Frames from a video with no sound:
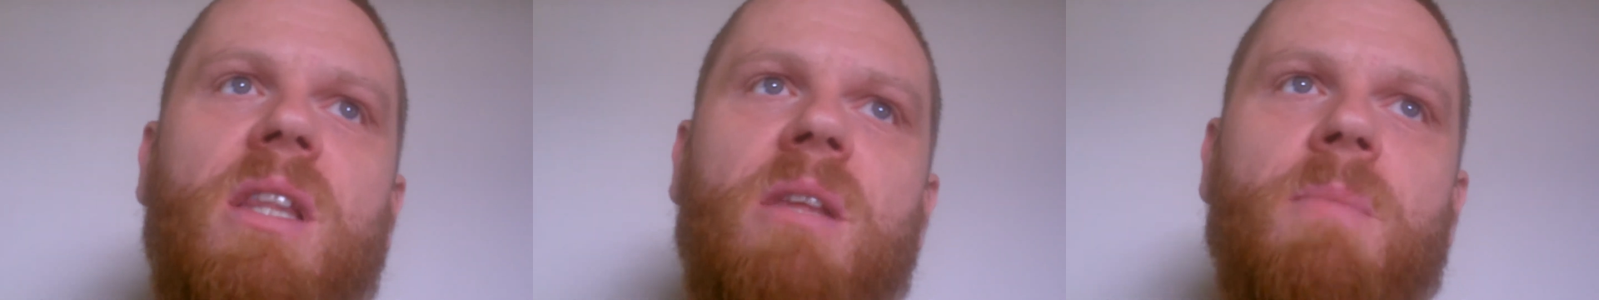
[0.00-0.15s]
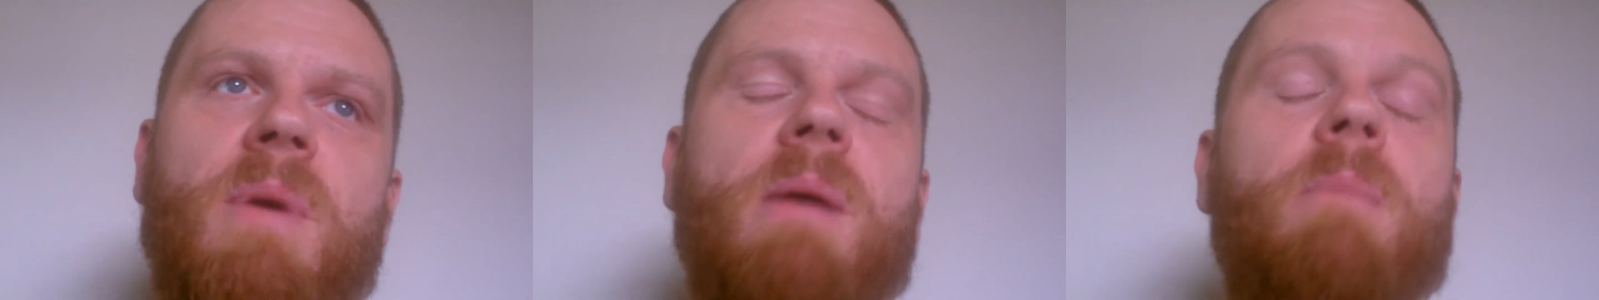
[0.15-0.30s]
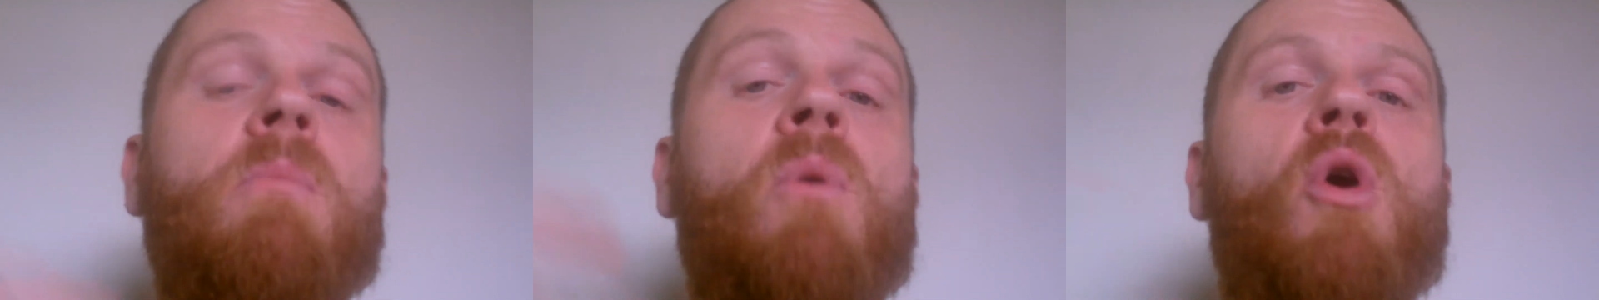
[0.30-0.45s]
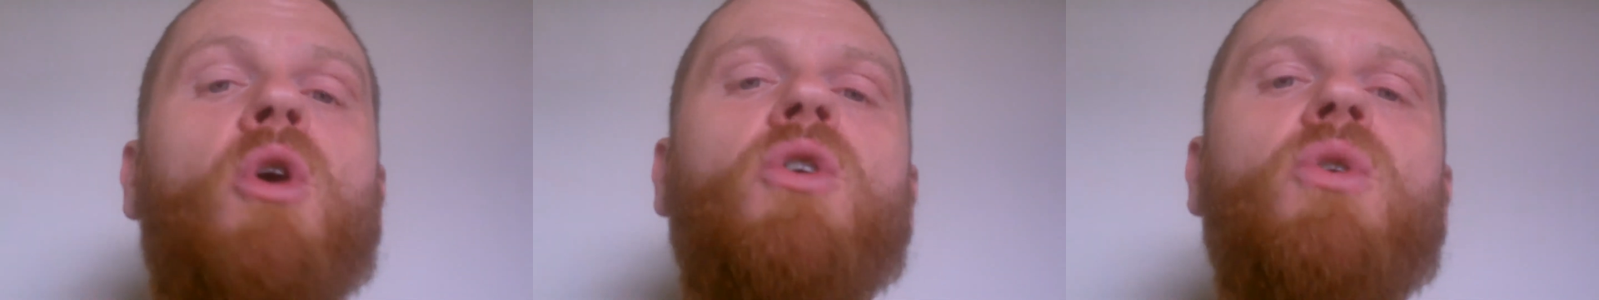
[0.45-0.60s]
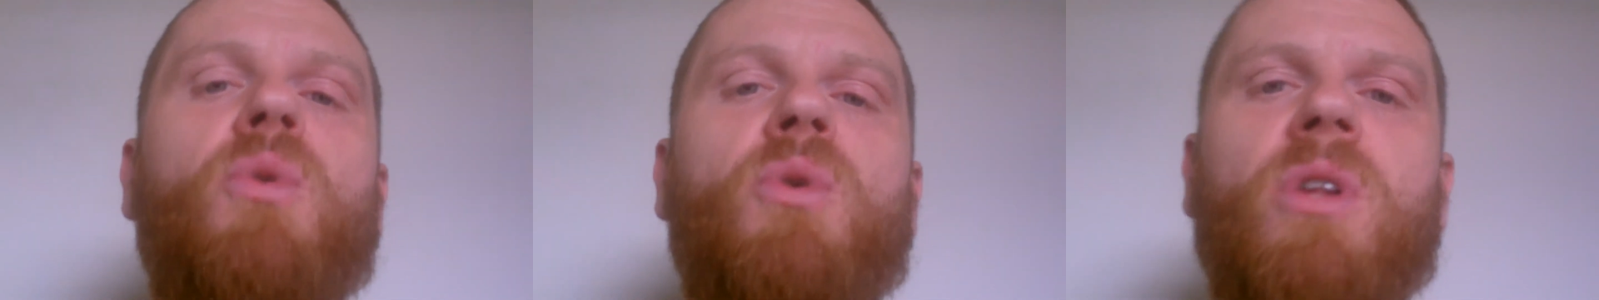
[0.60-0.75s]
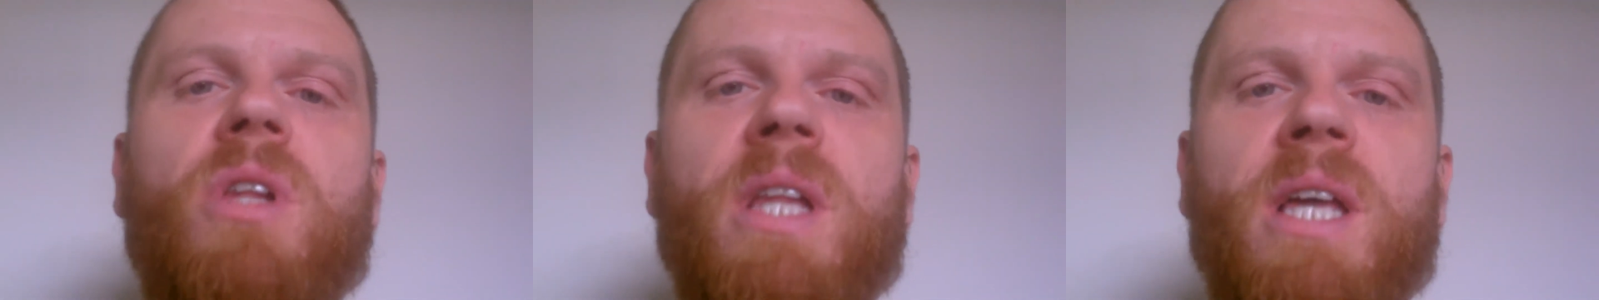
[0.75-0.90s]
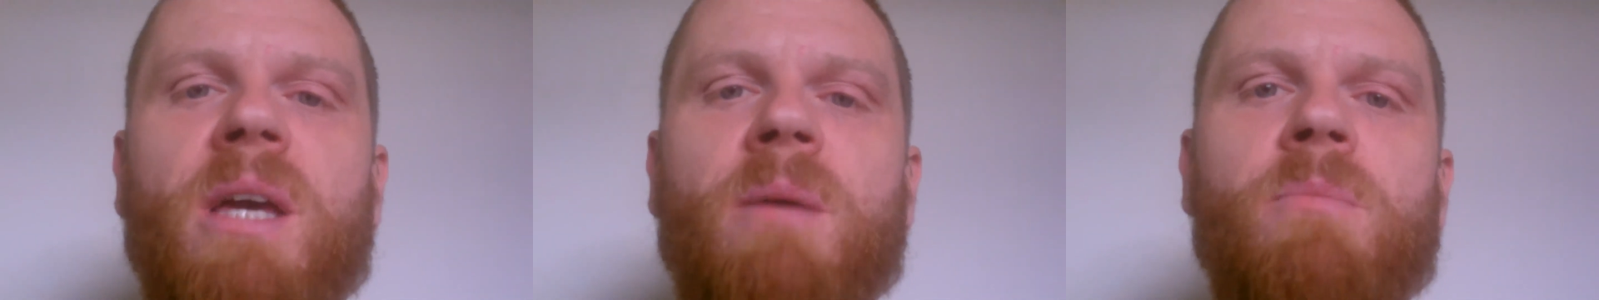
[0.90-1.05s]
they make
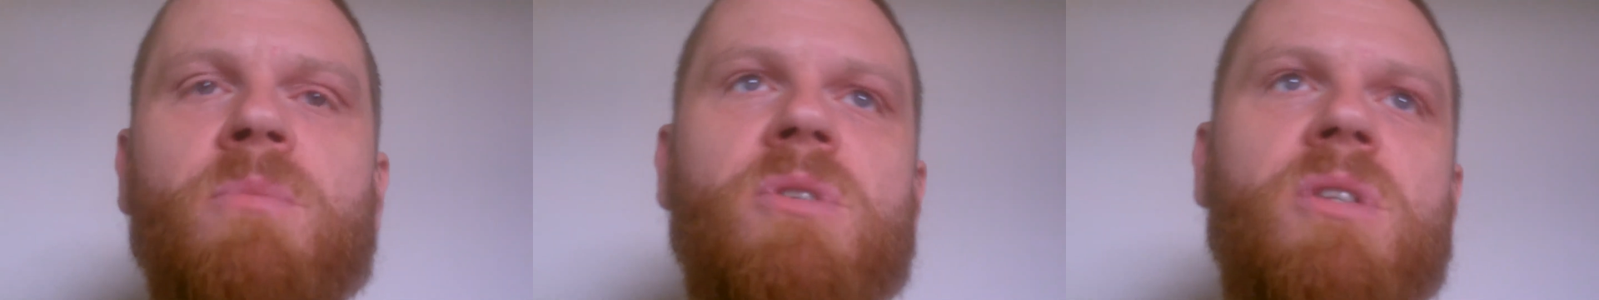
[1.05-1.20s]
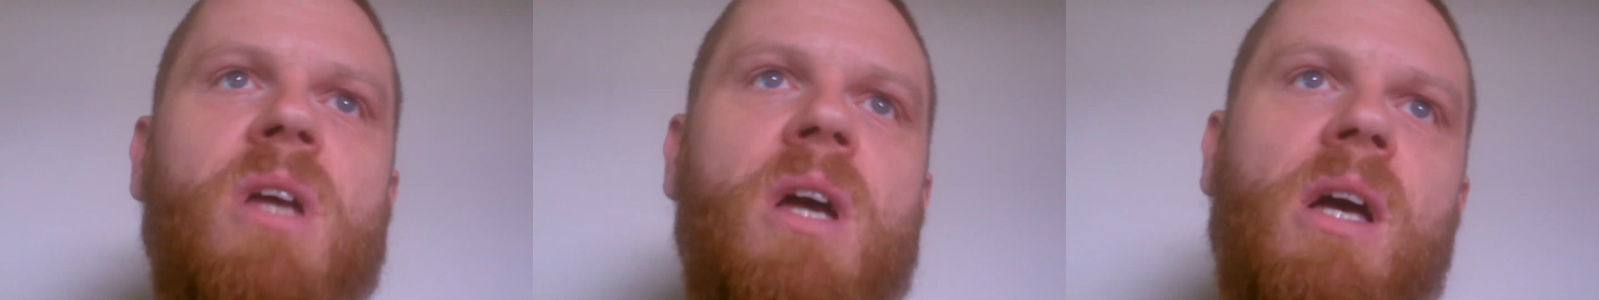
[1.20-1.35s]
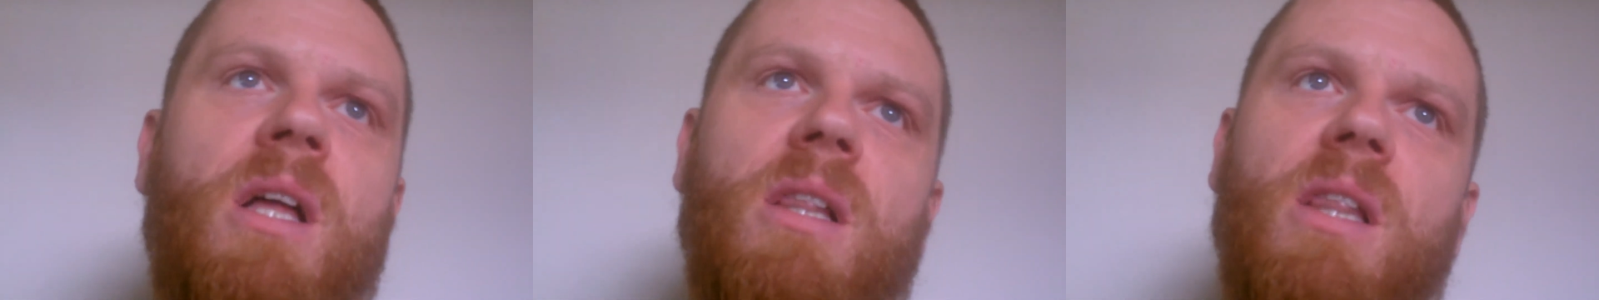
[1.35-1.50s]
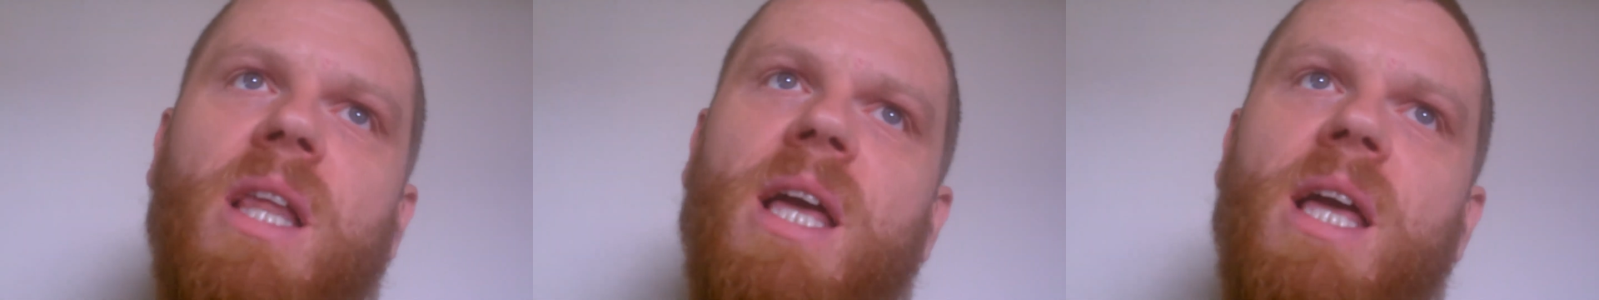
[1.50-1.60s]
moral claims,